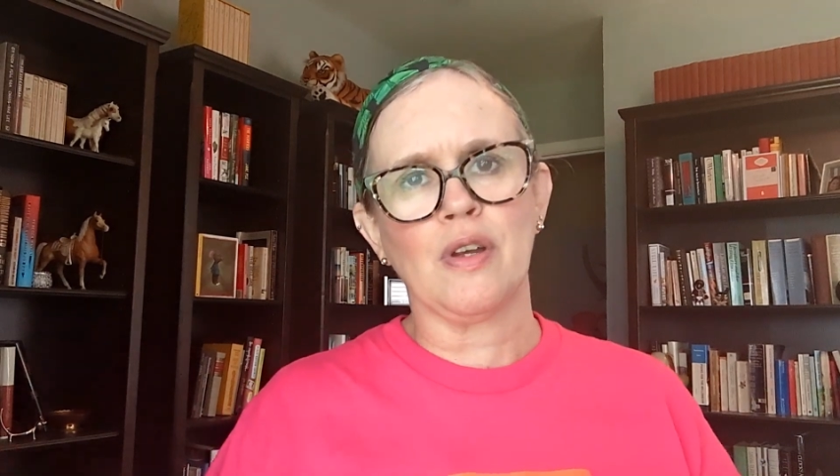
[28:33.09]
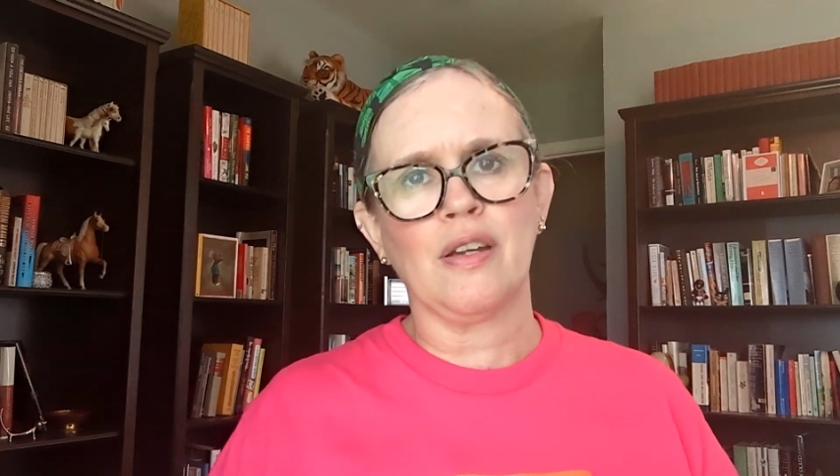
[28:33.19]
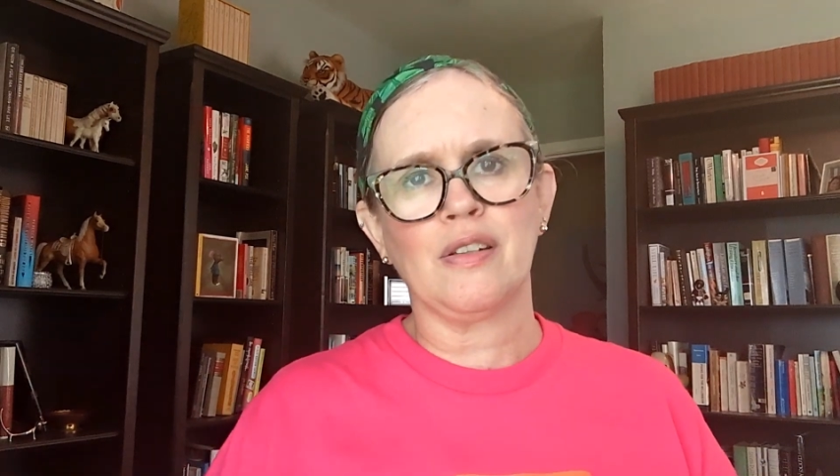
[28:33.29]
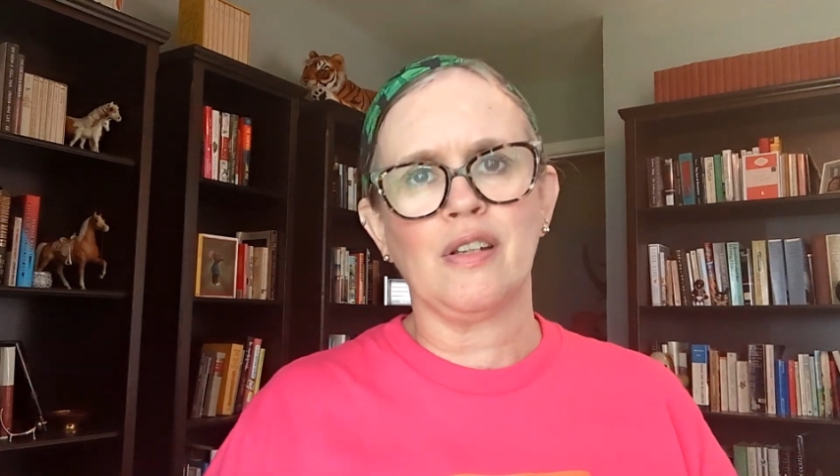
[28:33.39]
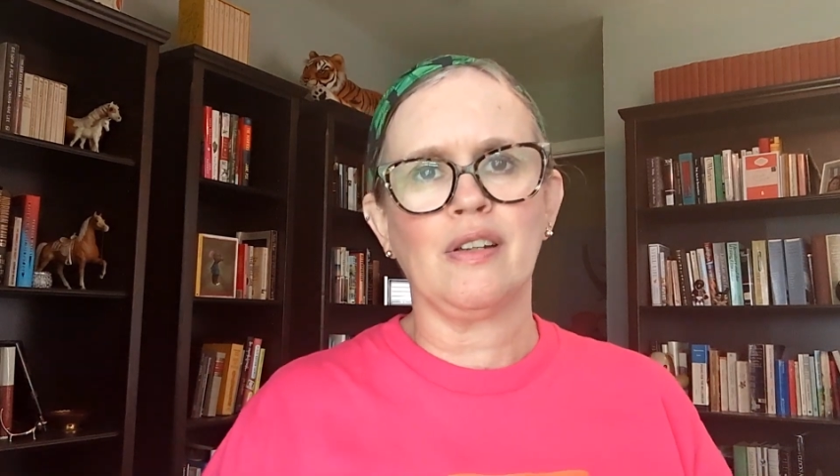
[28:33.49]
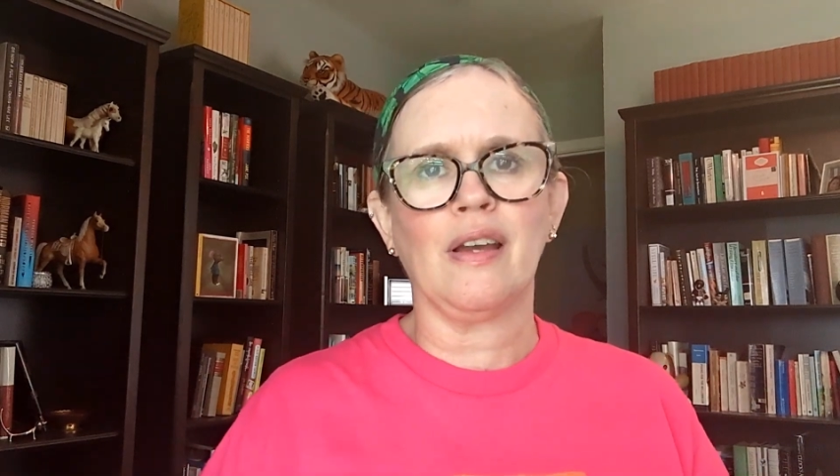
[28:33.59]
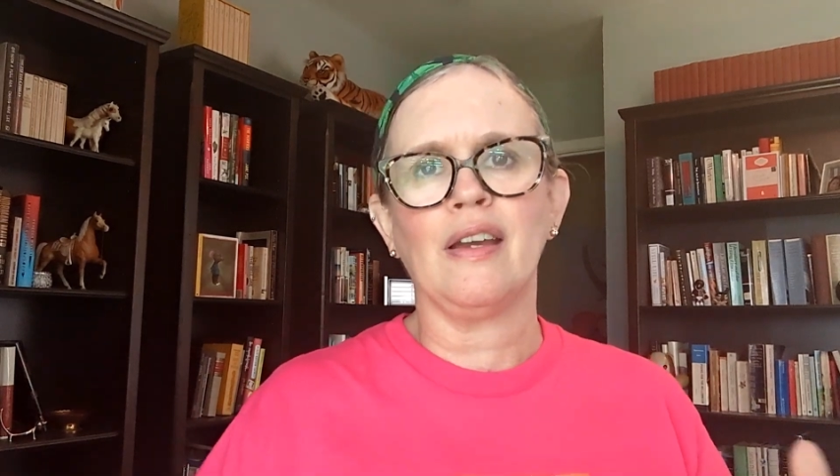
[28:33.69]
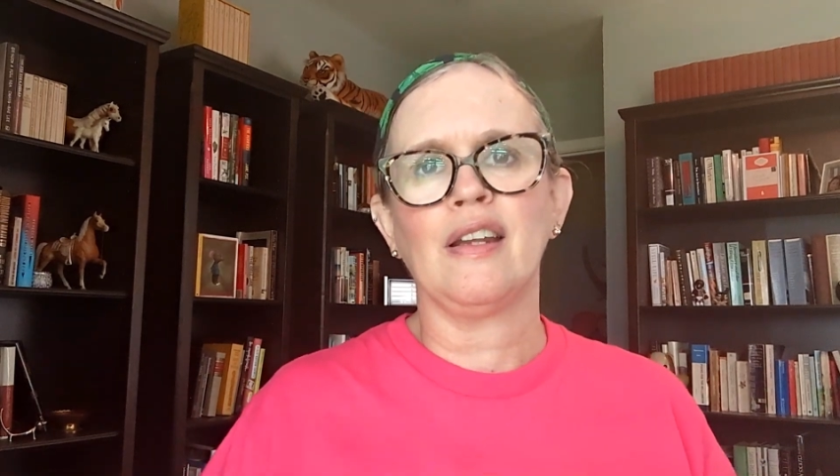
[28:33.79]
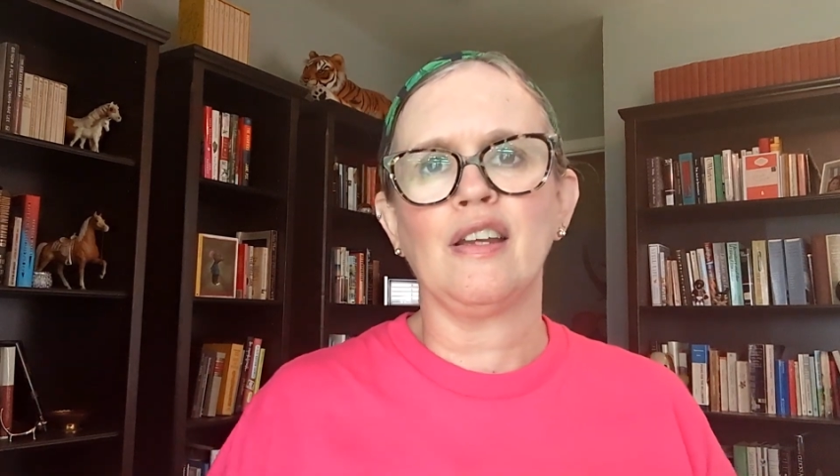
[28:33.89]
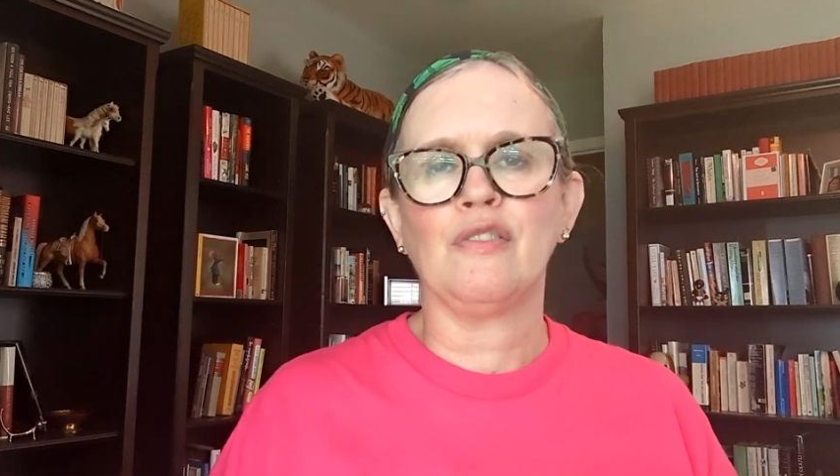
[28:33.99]

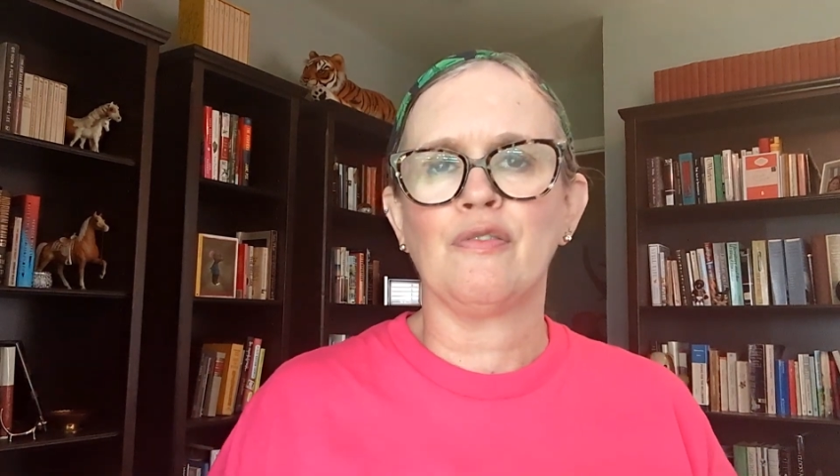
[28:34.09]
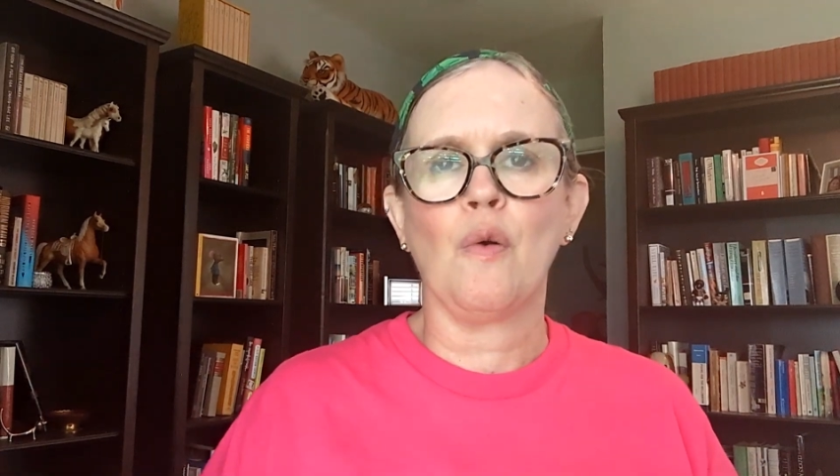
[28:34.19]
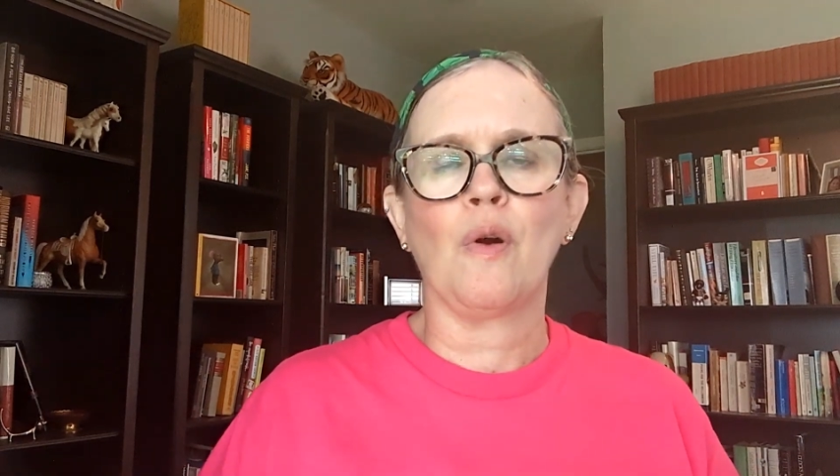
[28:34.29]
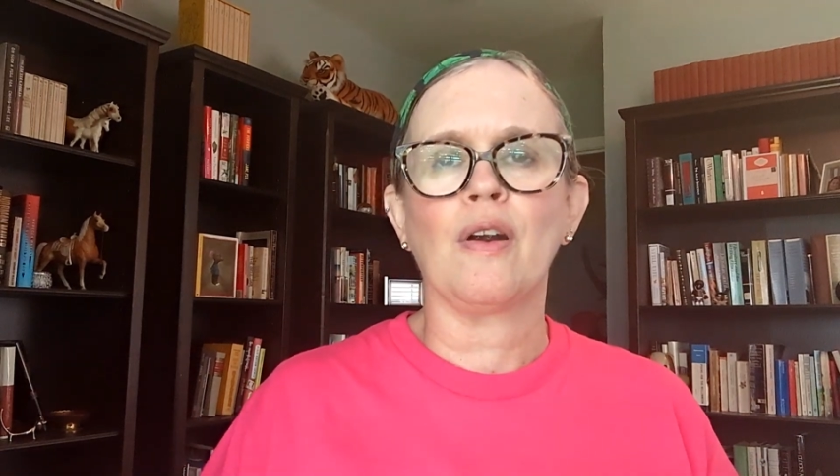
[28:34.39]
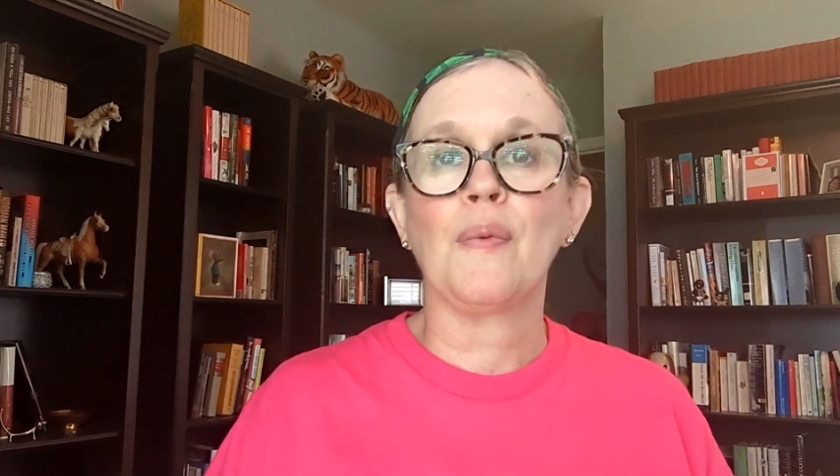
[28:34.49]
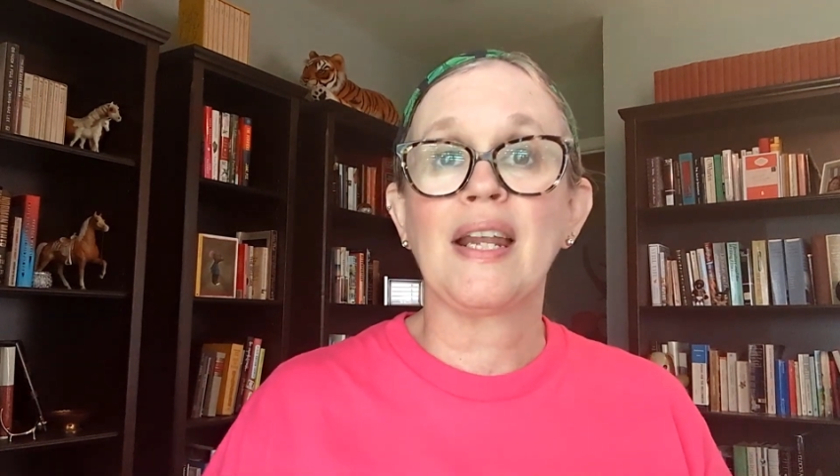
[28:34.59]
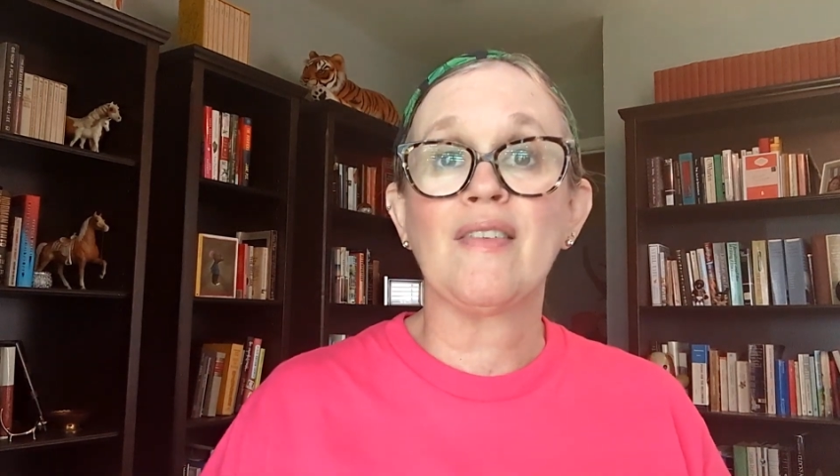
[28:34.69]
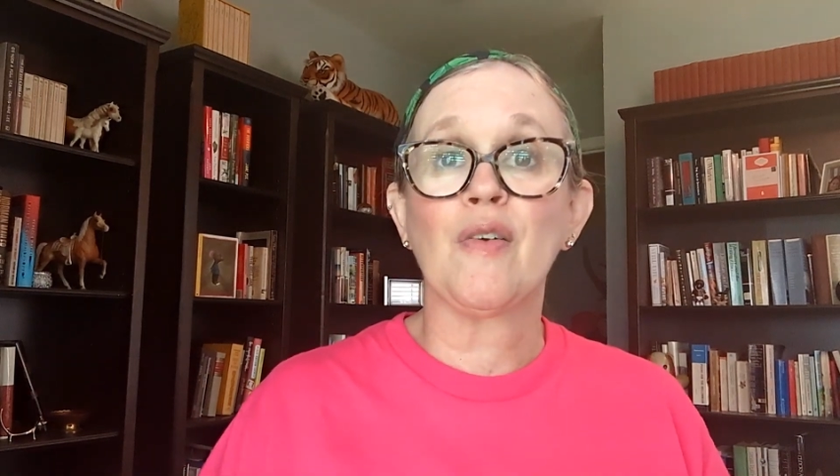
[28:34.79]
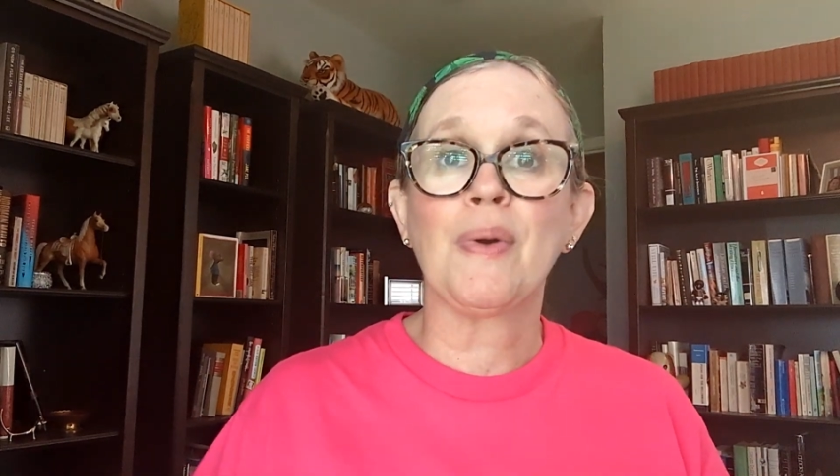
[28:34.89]
1984, whatever.